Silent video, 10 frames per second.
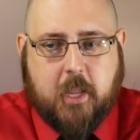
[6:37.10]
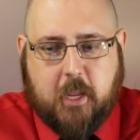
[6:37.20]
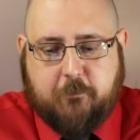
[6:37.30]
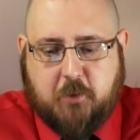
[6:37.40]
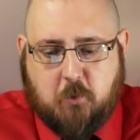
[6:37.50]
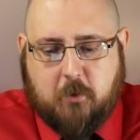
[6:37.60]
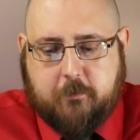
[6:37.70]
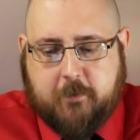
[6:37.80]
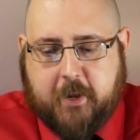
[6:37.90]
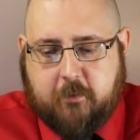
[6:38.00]
If you are
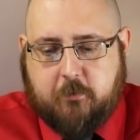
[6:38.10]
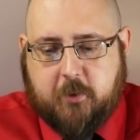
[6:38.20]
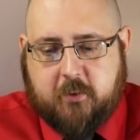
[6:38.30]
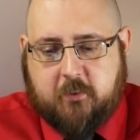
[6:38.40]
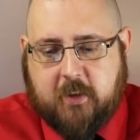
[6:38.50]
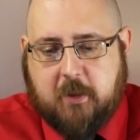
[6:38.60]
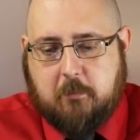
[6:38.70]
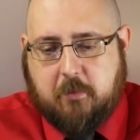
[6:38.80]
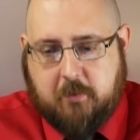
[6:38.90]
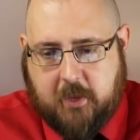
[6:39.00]
fighting for the
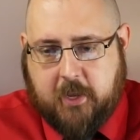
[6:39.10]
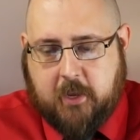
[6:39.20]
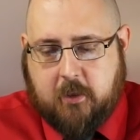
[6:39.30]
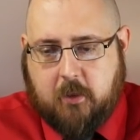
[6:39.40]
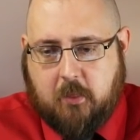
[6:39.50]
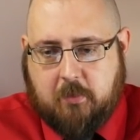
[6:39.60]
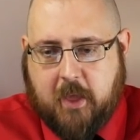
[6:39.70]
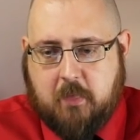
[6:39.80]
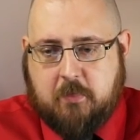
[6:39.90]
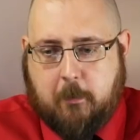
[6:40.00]
same thing
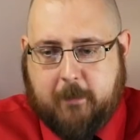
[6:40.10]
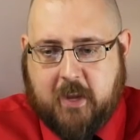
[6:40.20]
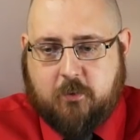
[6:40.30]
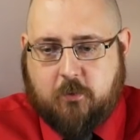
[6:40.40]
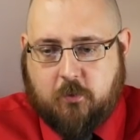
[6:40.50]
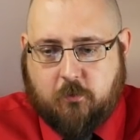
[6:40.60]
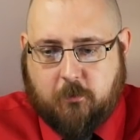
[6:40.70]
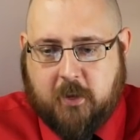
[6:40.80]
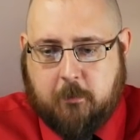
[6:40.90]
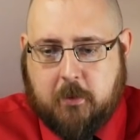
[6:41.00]
that the
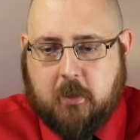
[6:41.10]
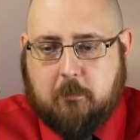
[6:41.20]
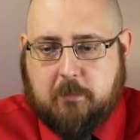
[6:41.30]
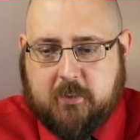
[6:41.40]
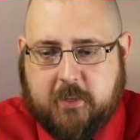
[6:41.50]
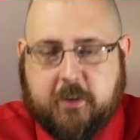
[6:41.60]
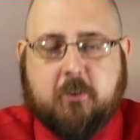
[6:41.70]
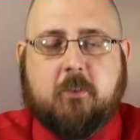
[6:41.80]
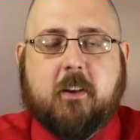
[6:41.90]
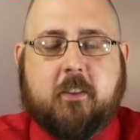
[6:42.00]
mainstream
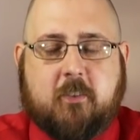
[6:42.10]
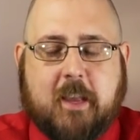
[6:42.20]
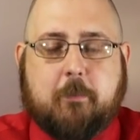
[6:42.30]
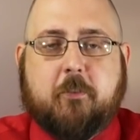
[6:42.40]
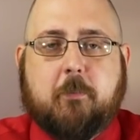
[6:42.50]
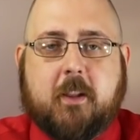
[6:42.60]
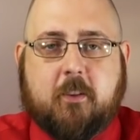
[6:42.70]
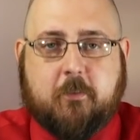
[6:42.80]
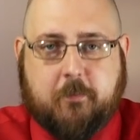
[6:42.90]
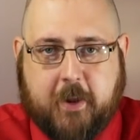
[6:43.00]
political establishment
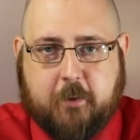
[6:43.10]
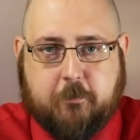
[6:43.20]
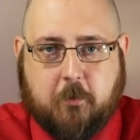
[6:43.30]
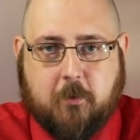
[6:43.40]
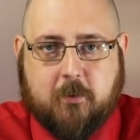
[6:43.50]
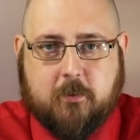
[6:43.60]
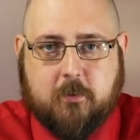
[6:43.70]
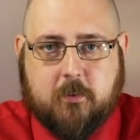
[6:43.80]
is fighting for,